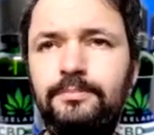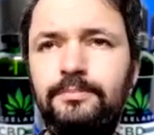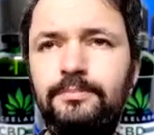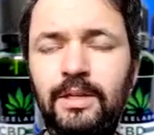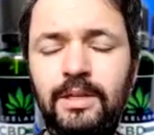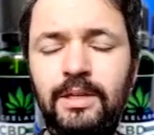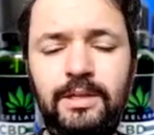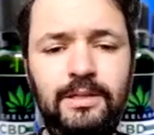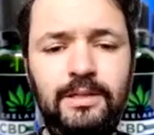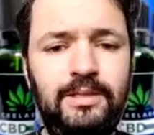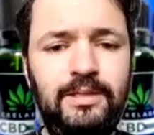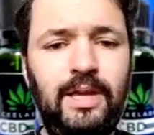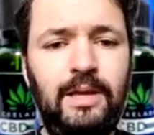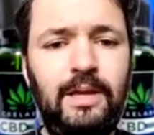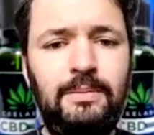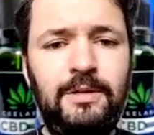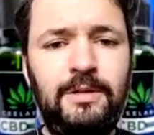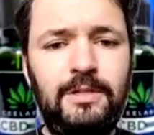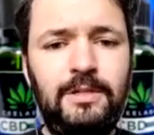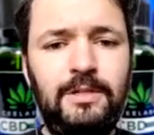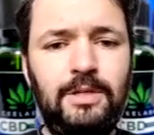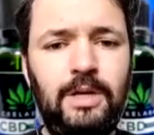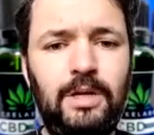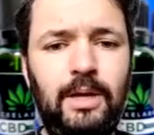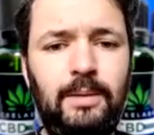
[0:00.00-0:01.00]
it can take a bit
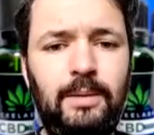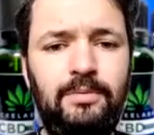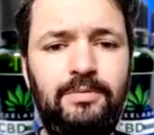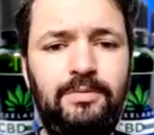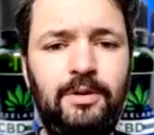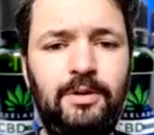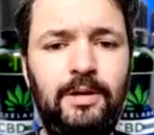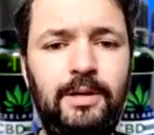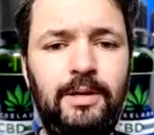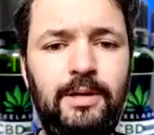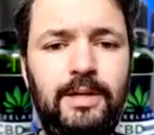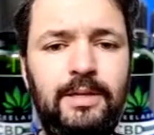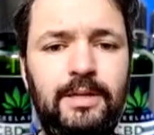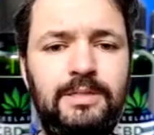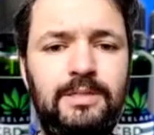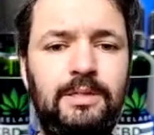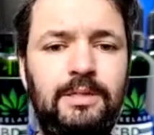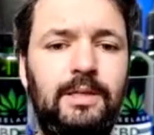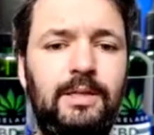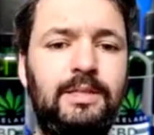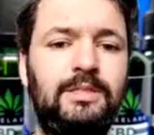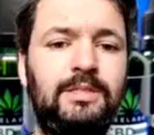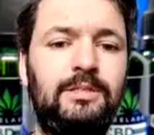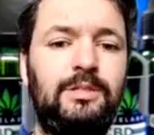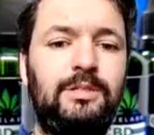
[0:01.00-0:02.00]
of time before it
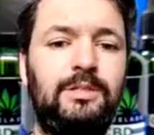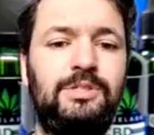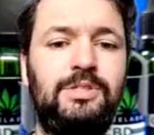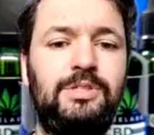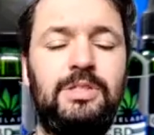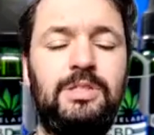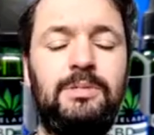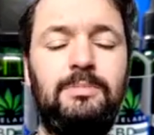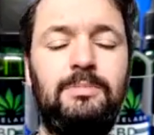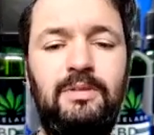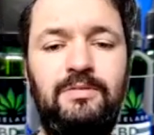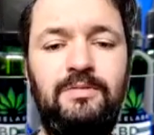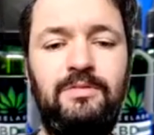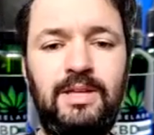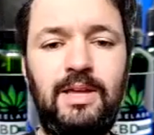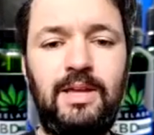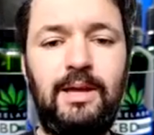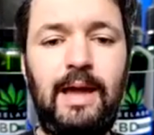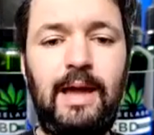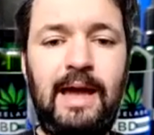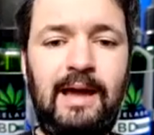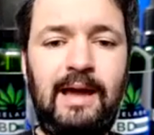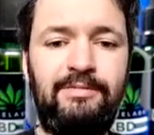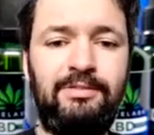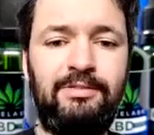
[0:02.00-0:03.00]
gets into your system. If you take it
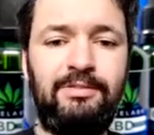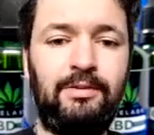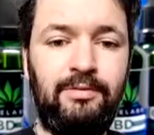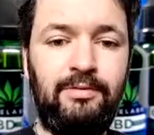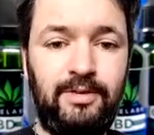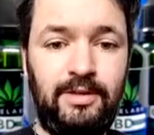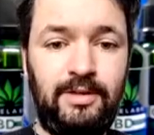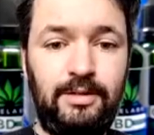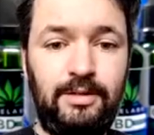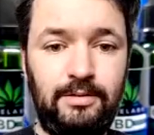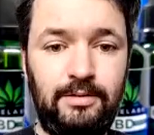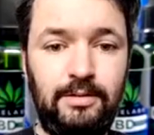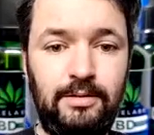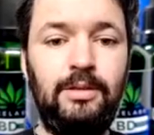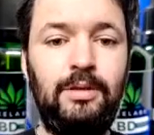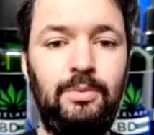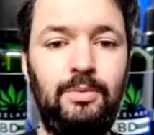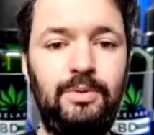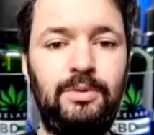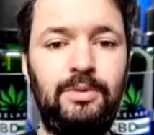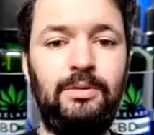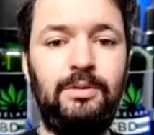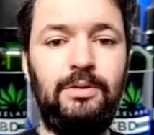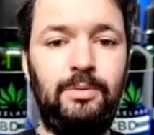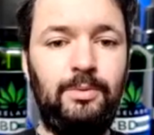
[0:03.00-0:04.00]
after you've eaten, it
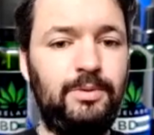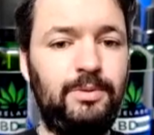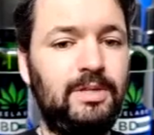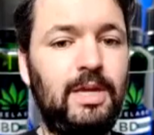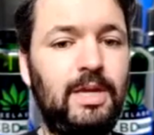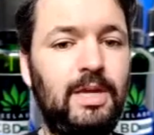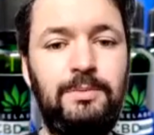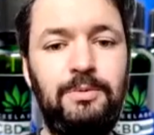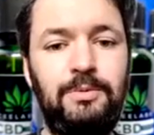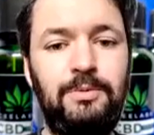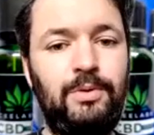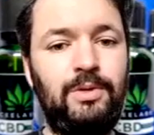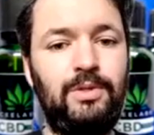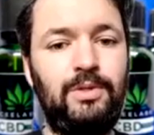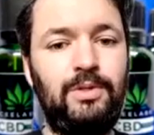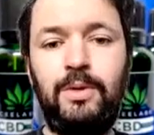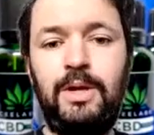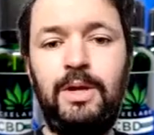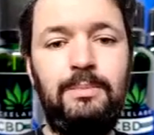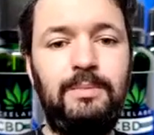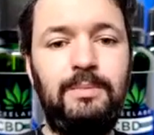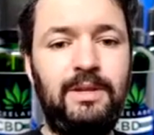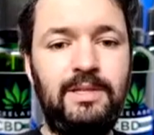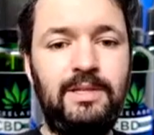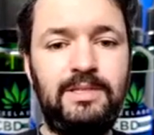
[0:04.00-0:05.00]
will take between 20
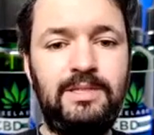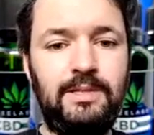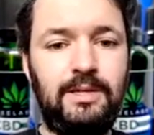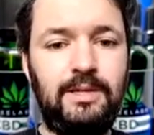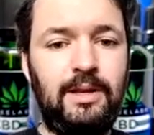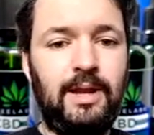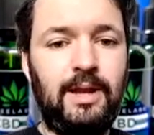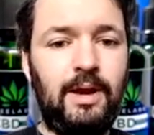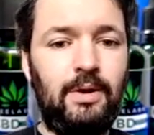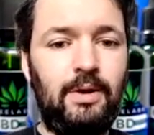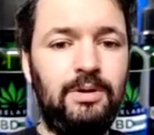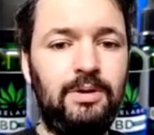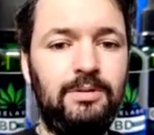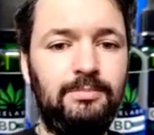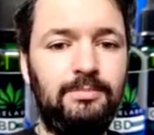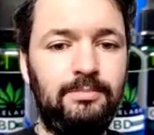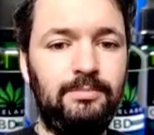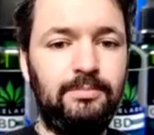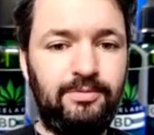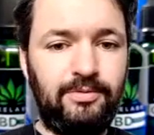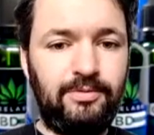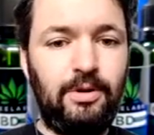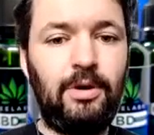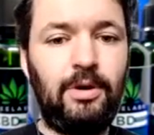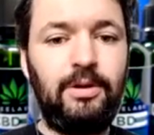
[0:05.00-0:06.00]
minutes and an hour
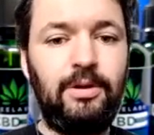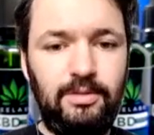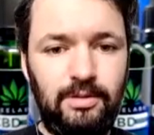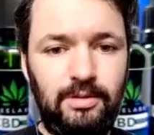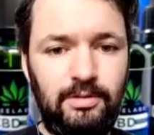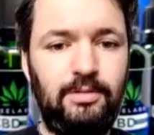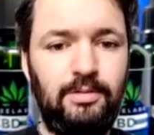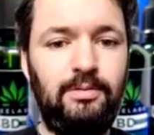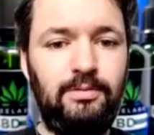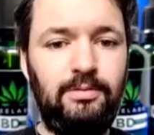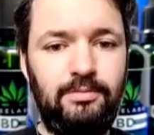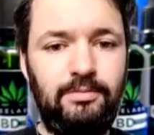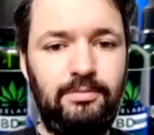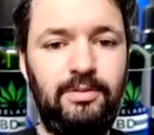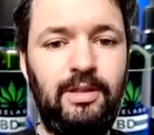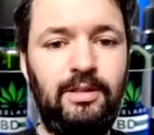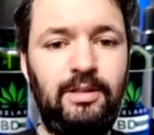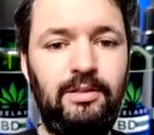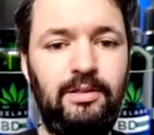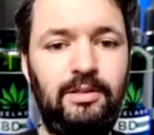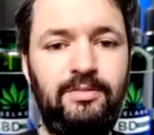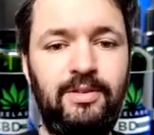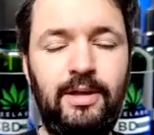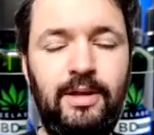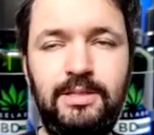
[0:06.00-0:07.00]
before you feel the
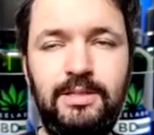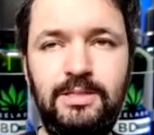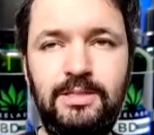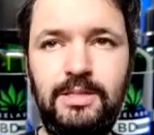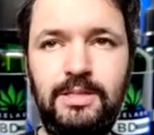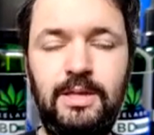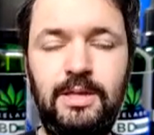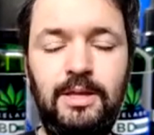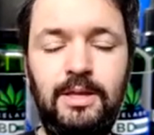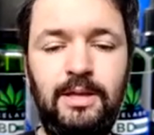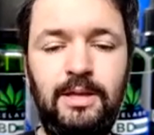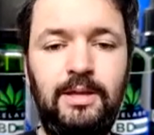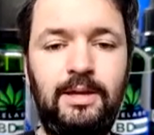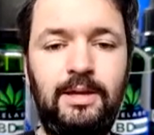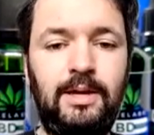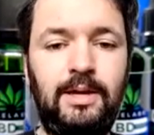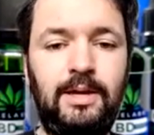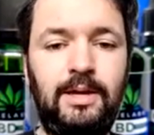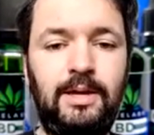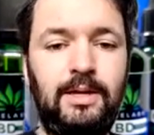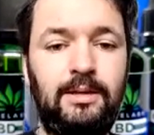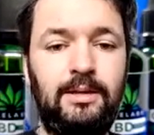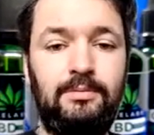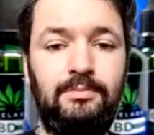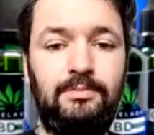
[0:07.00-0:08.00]
effects. And
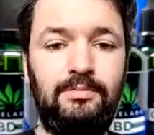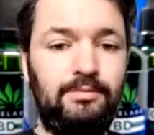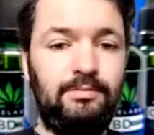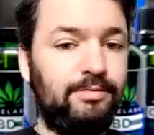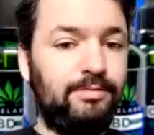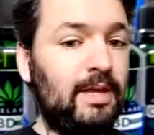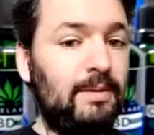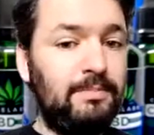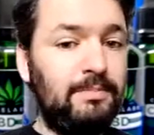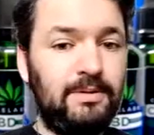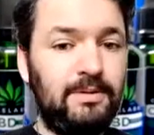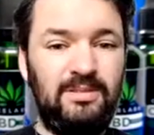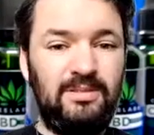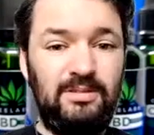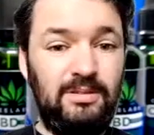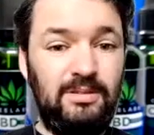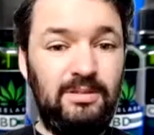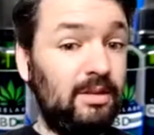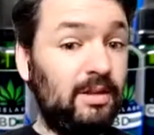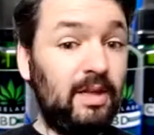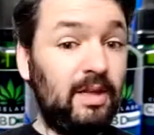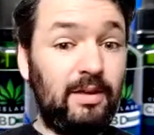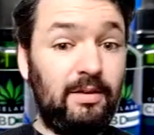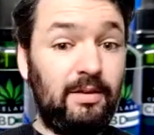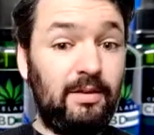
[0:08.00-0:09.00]
then vaping, you'll
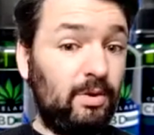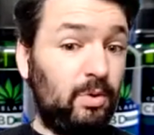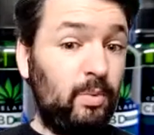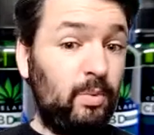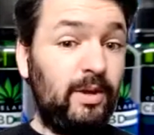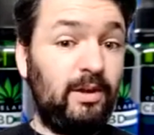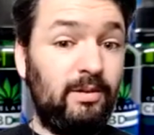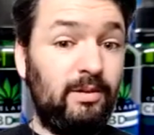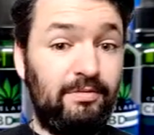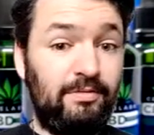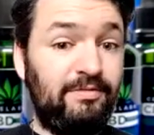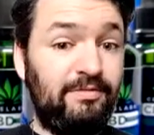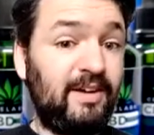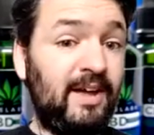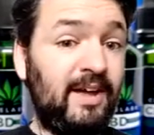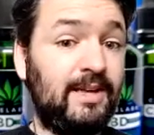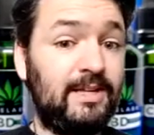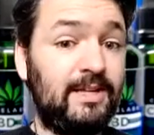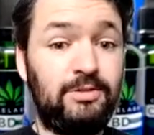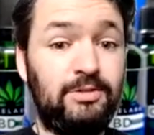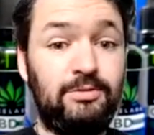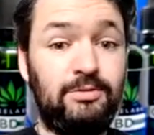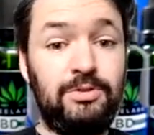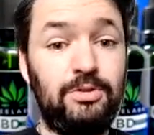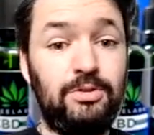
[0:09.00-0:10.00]
get quick,
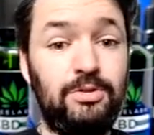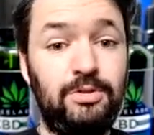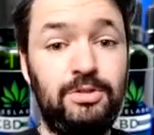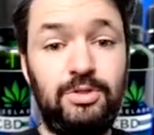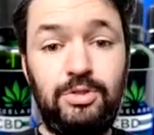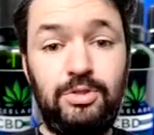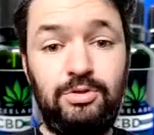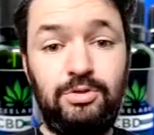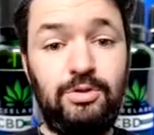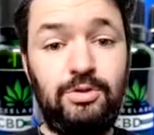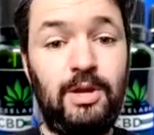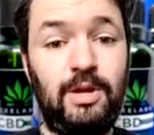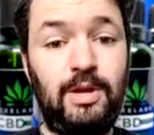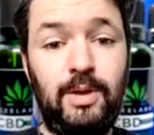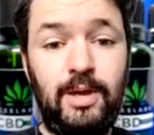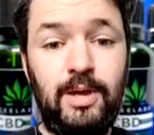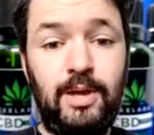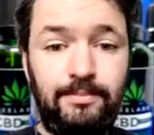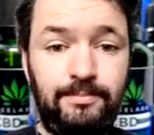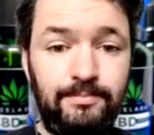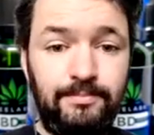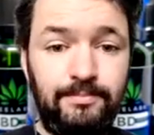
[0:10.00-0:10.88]
fast results straight away.